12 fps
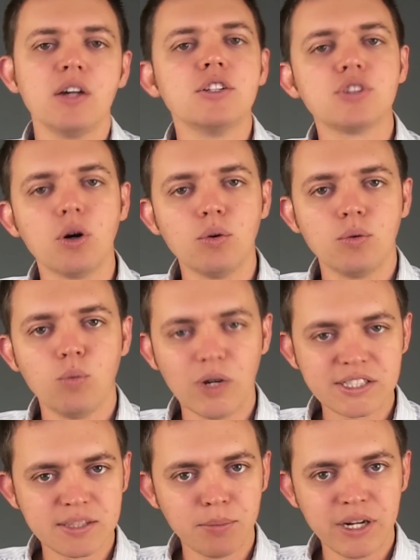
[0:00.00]
So,
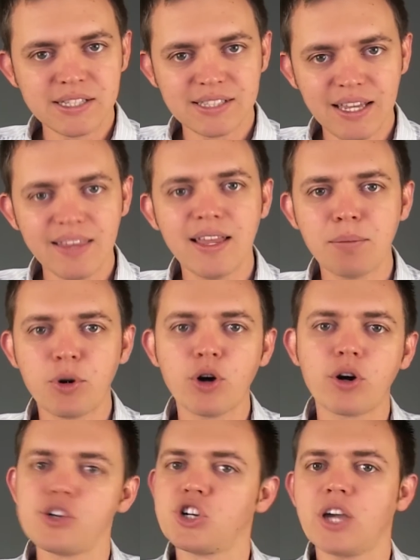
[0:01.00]
once the money is in that
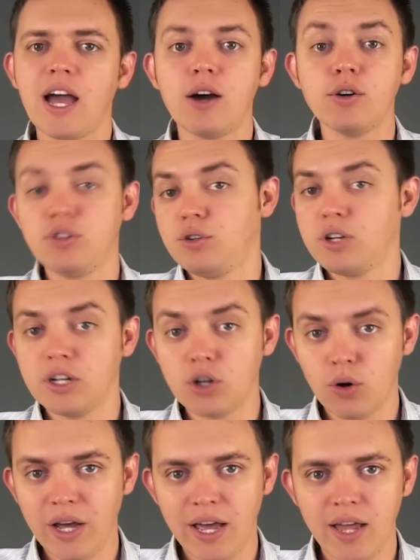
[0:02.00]
brokerage account, you can
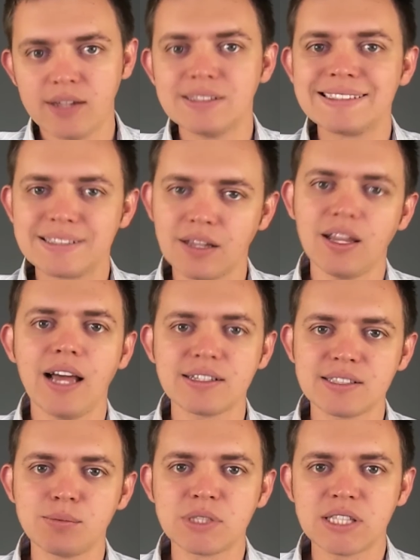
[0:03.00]
go ahead, select
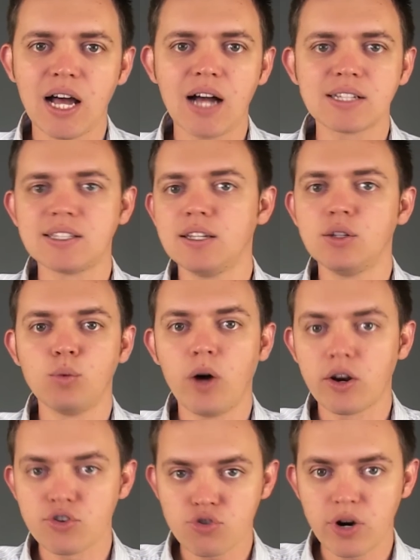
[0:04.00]
some stocks that you
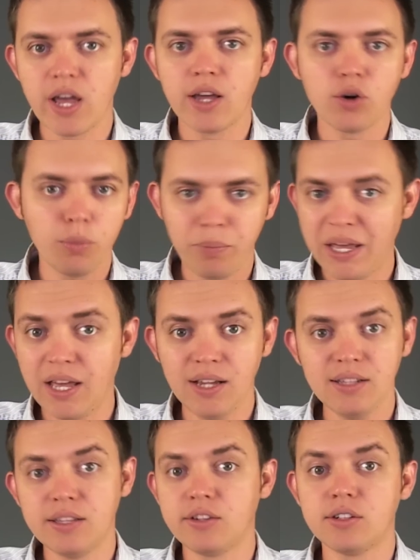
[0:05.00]
want to trade or
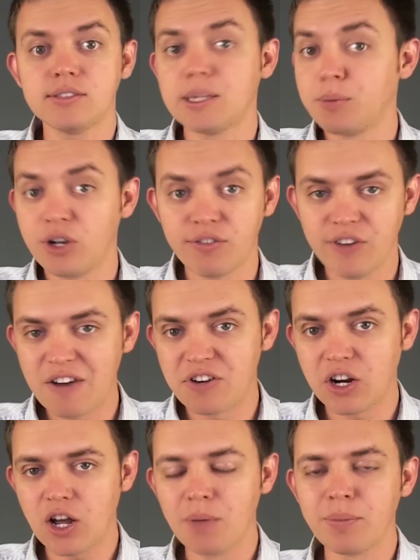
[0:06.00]
pick, either some of your
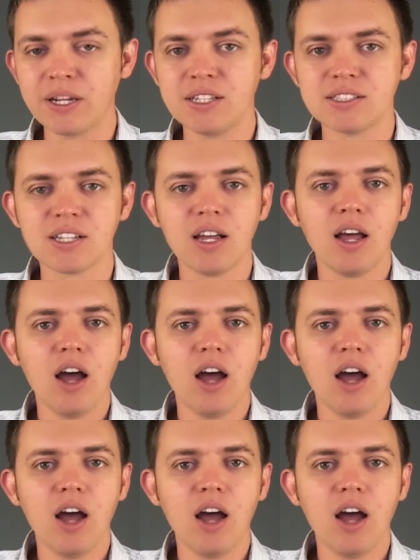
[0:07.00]
favorite companies